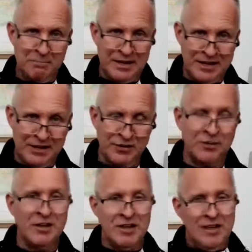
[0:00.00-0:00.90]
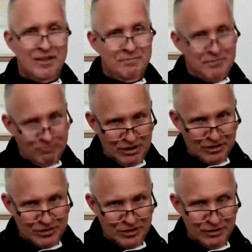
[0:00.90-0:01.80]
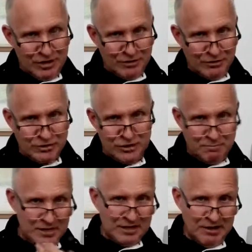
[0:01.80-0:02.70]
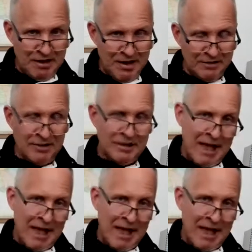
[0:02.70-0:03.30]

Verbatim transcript: Medial relatively close to the midline,